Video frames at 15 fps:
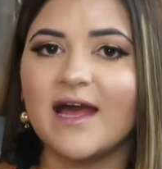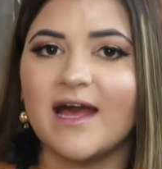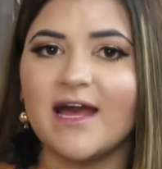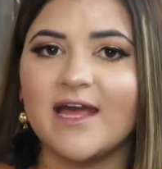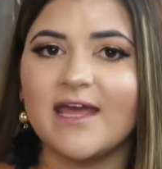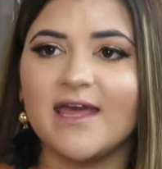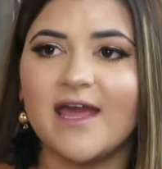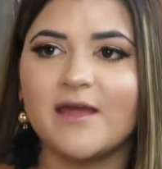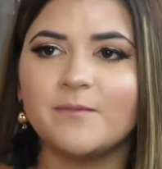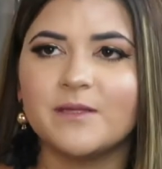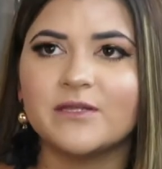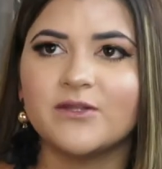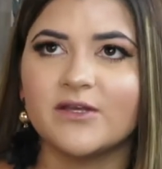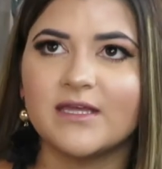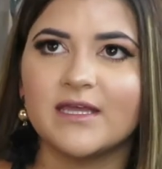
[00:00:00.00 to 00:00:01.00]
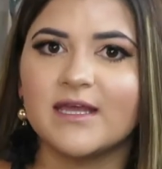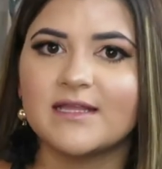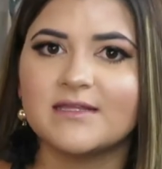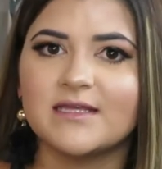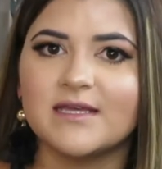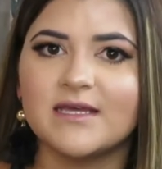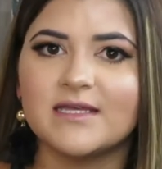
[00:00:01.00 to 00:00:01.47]
I have been looking
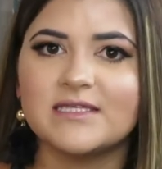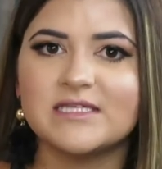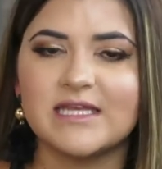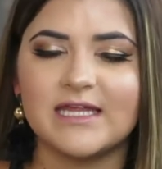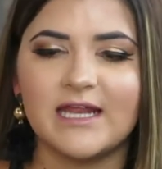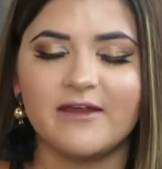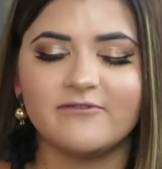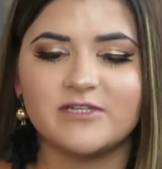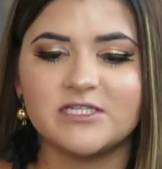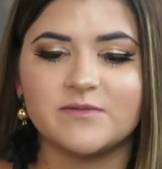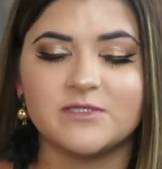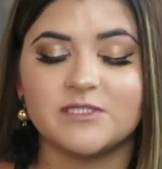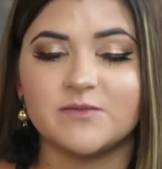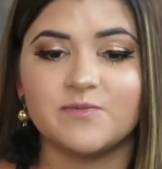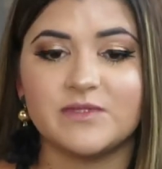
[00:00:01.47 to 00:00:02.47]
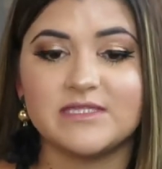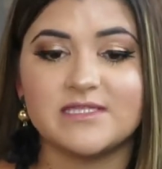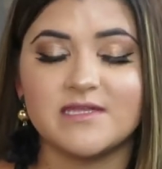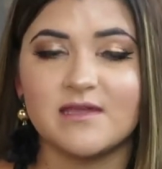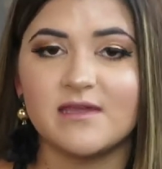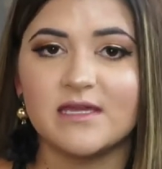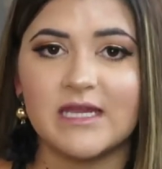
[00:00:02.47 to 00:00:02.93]
at this and I've just been
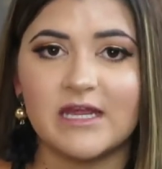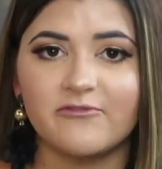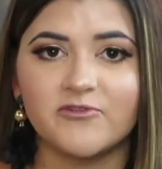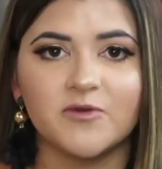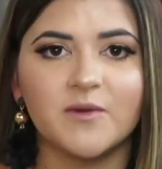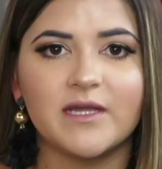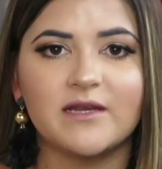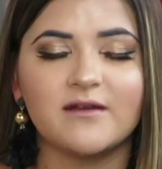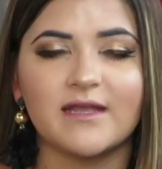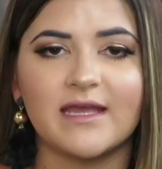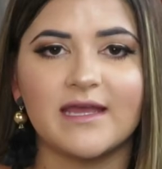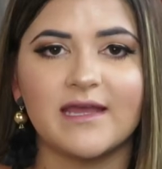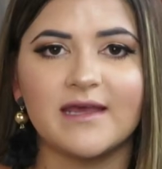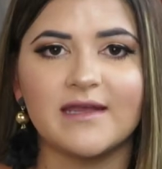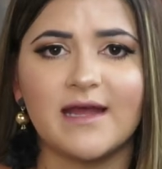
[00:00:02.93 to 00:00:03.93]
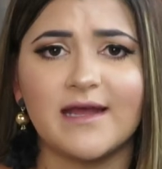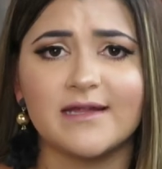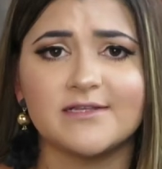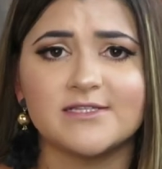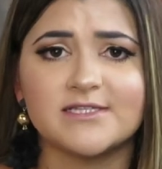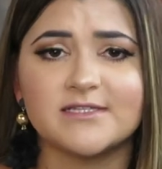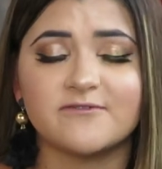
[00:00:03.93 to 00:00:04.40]
seeing it everywhere, and
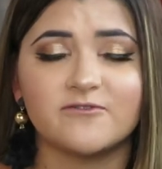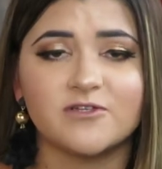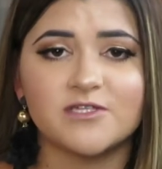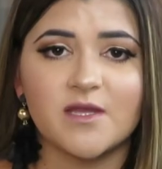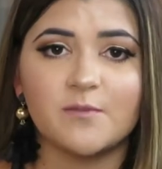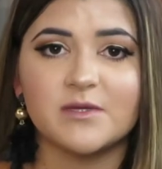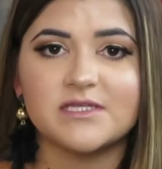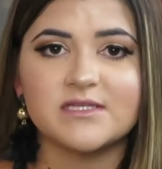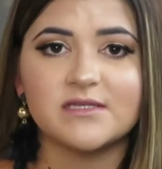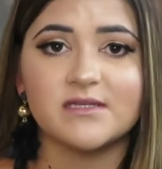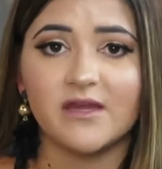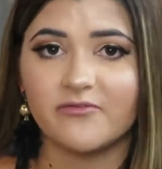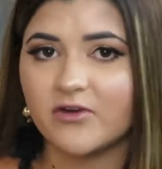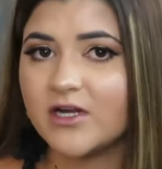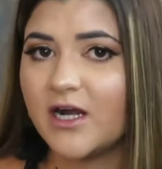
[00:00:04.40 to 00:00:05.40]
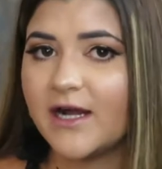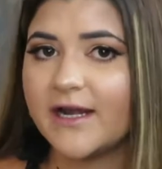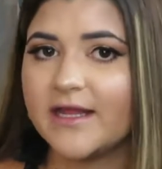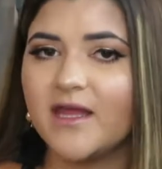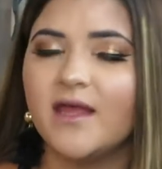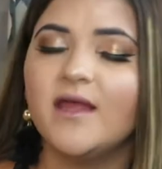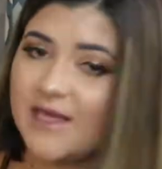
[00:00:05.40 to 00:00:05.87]
I just for some reason never got it.